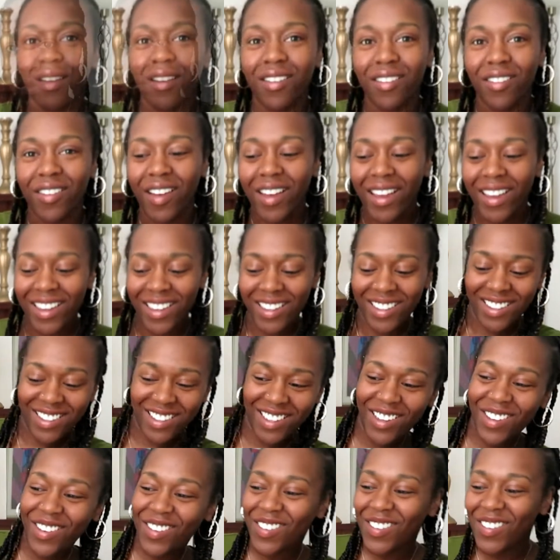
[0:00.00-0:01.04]
Alright,
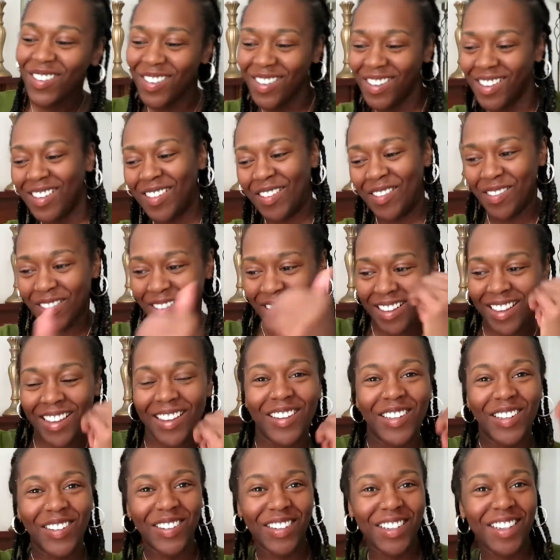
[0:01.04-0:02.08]
so
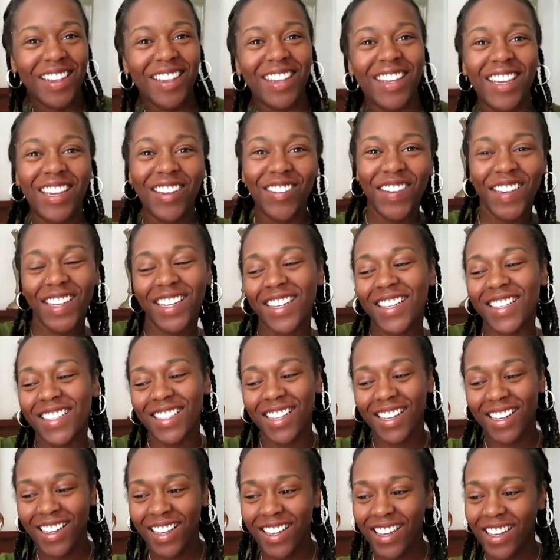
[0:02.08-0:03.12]
all of the ingredients
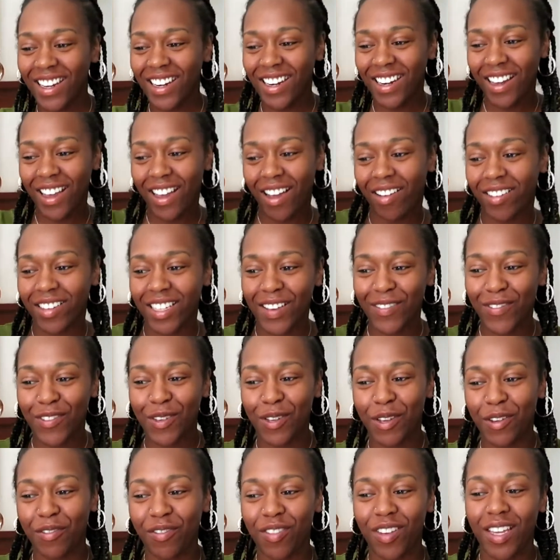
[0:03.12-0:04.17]
are in. I'll give
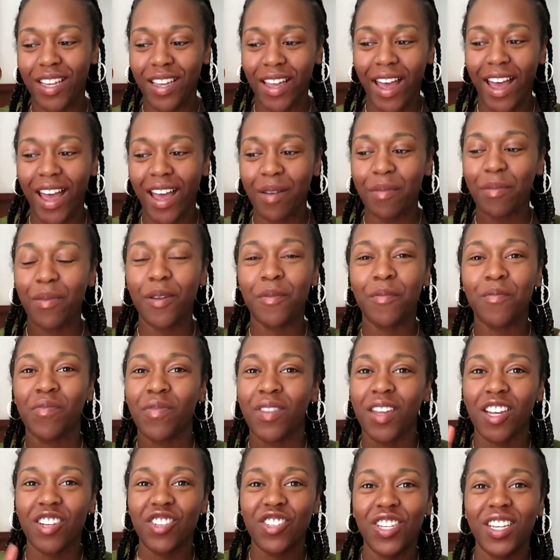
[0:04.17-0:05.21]
you a recap.
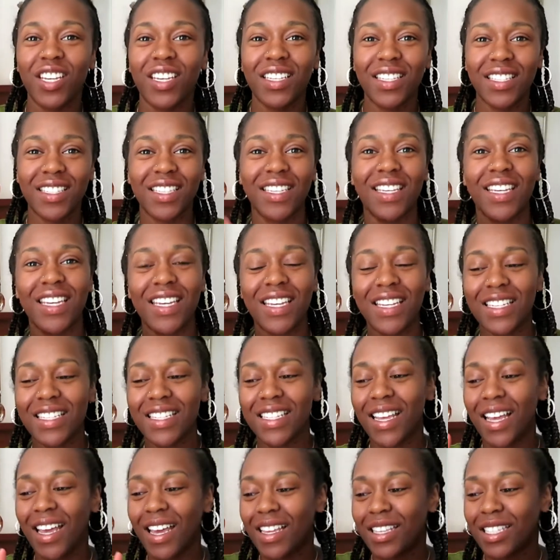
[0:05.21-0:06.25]
Chia
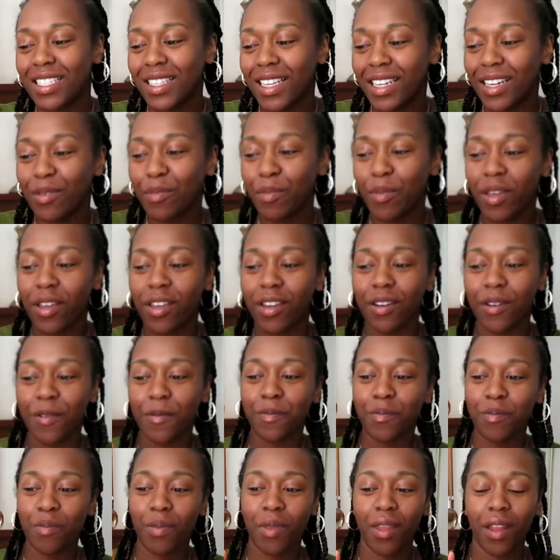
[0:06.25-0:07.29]
seeds,
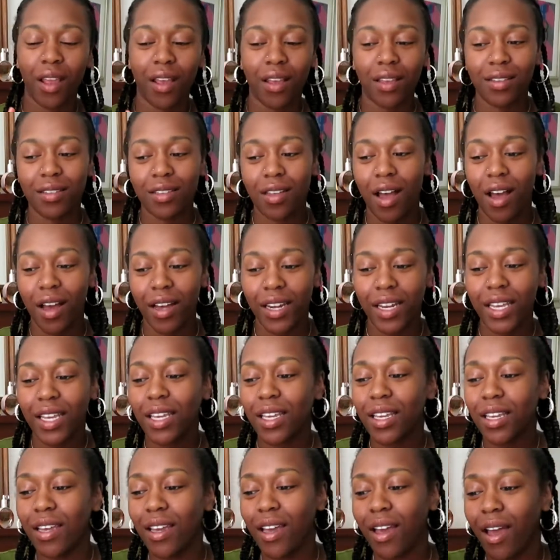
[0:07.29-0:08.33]
cinnamon,
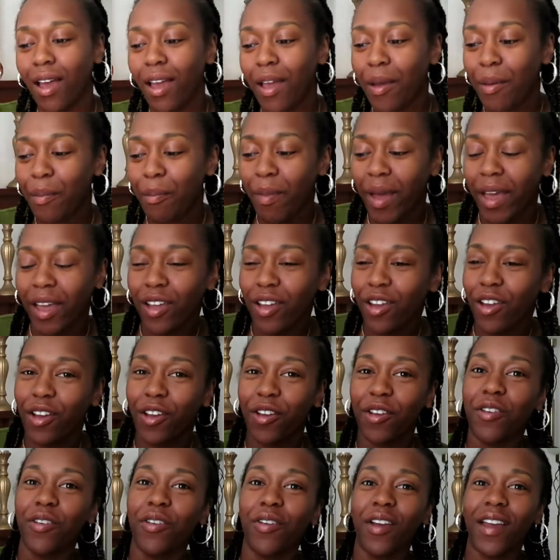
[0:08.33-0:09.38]
honey,
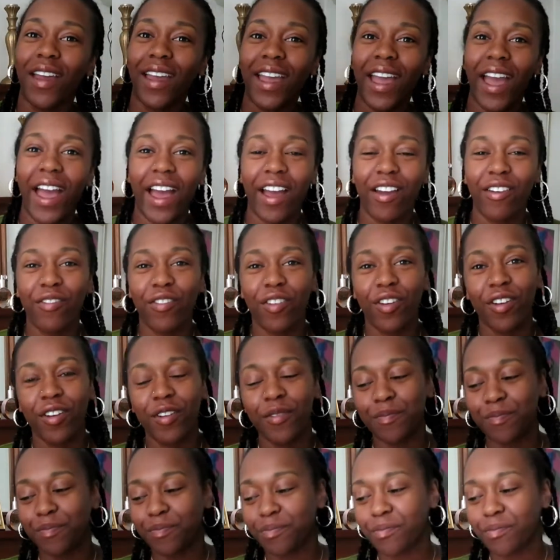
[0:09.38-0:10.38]
mango, carrot,